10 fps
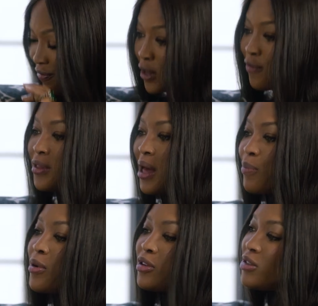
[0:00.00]
to feel for
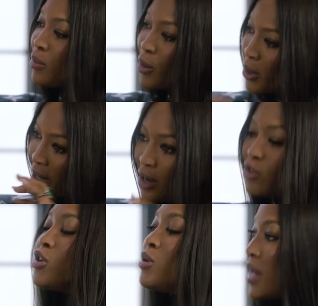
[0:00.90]
that person. But when I
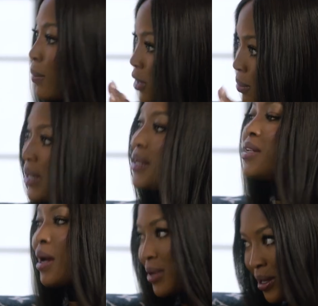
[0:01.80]
do and I'm
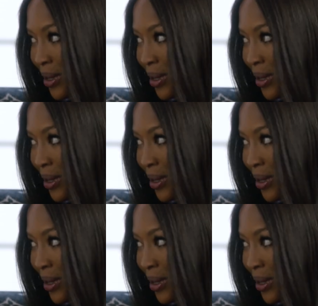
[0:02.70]
committed, I'm